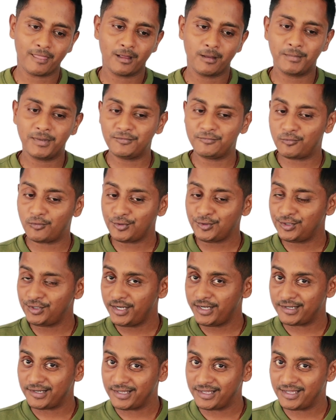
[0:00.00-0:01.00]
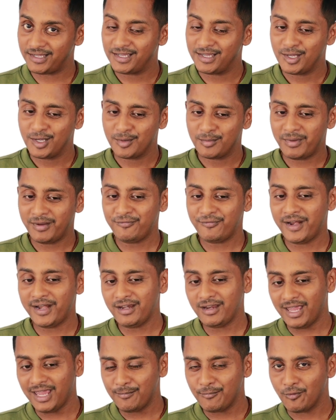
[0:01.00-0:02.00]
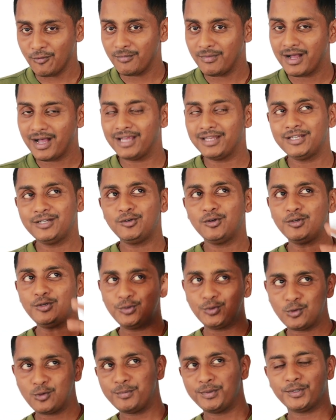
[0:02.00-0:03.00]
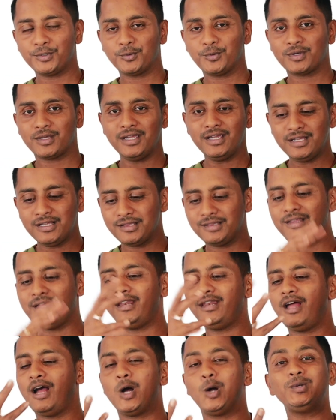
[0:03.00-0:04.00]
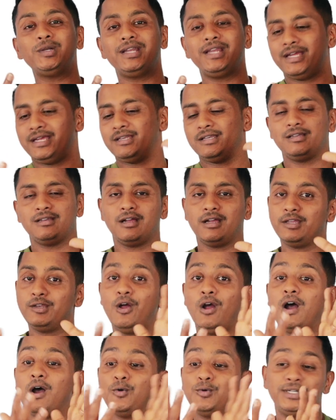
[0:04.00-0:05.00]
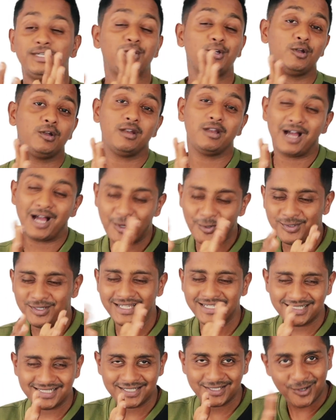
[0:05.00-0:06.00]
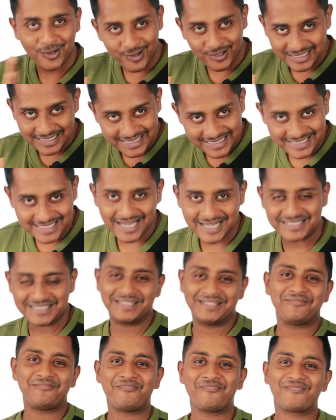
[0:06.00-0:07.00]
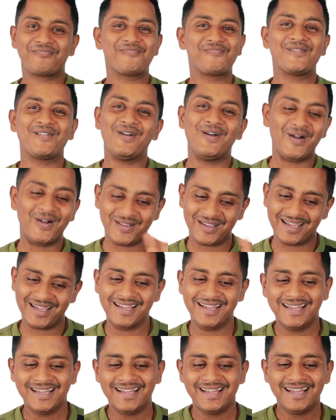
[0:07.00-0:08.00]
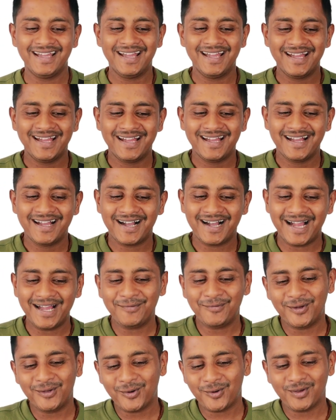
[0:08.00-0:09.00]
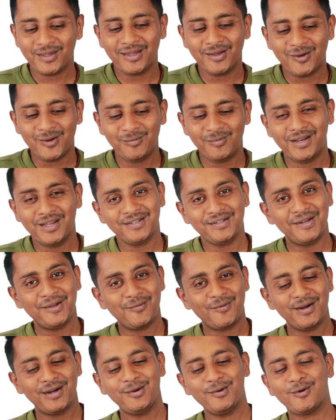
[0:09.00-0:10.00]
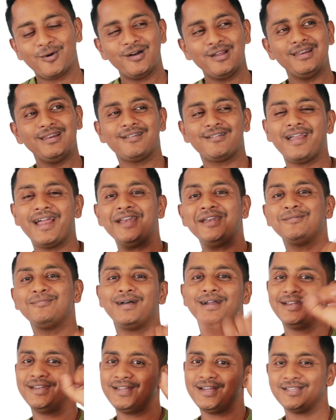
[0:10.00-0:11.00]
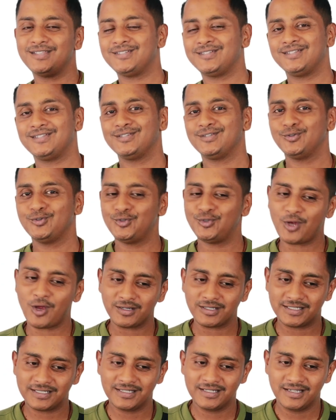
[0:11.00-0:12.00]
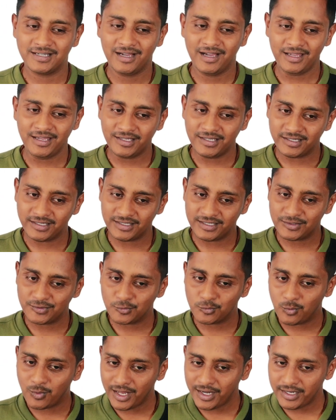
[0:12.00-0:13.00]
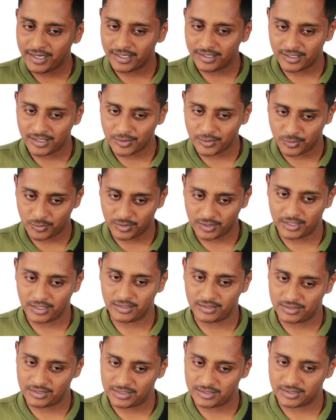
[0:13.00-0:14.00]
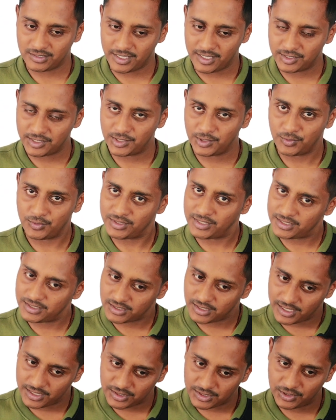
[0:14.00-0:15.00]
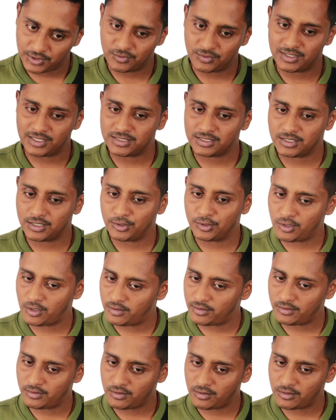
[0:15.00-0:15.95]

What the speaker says: but fortunately my friend came home. I did not know about cooking. Then how did I, how did it all start? Okay, I won cooking competition. I wanted all random ideas shot. Here it's one idea cooking, just continued, just dot